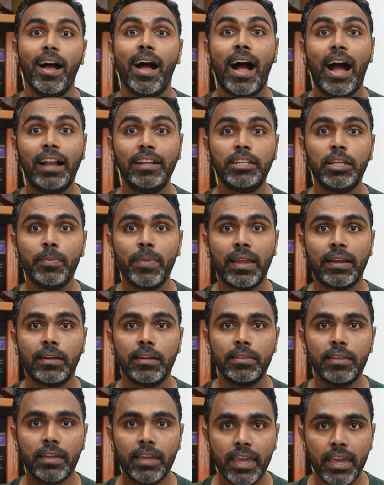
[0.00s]
Ultimately,
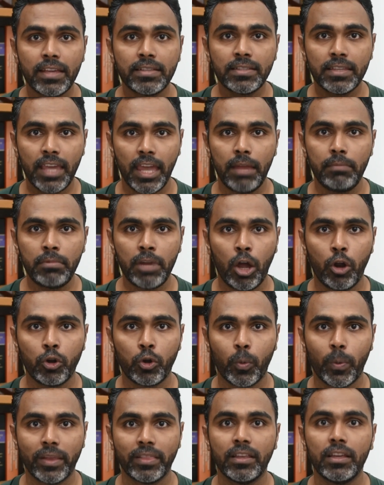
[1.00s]
the case came down to
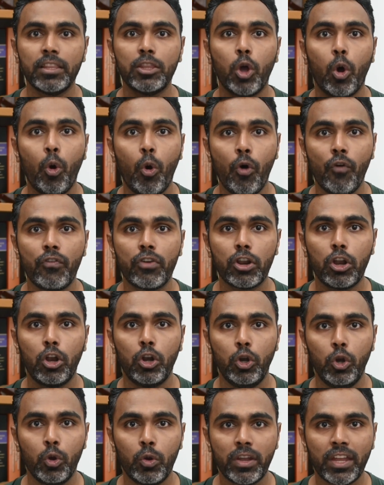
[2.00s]
whether the overall
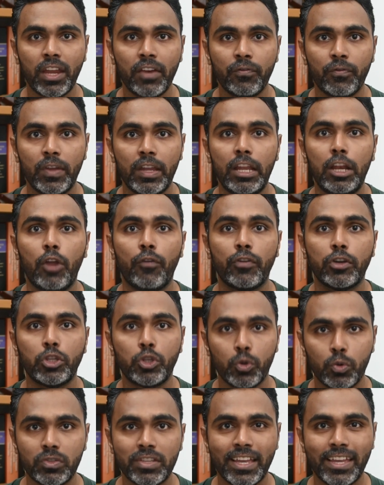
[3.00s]
look and feel of a
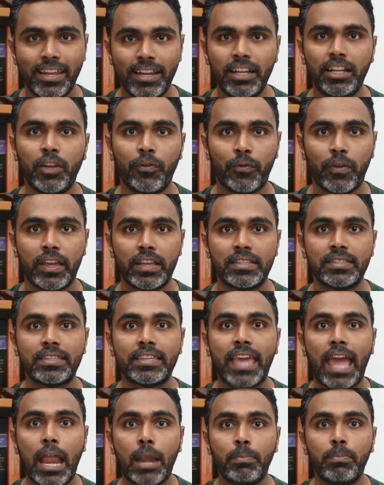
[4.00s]
user interface
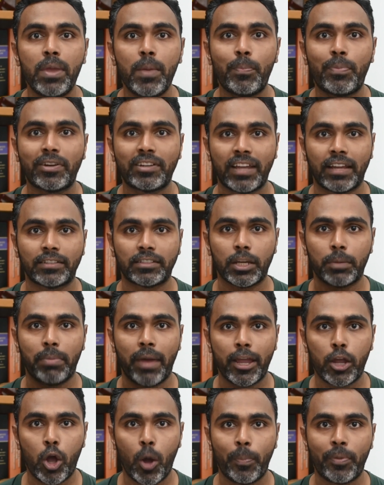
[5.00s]
can be protected by
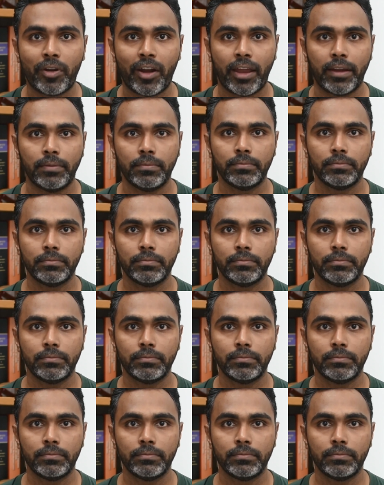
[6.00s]
copyright.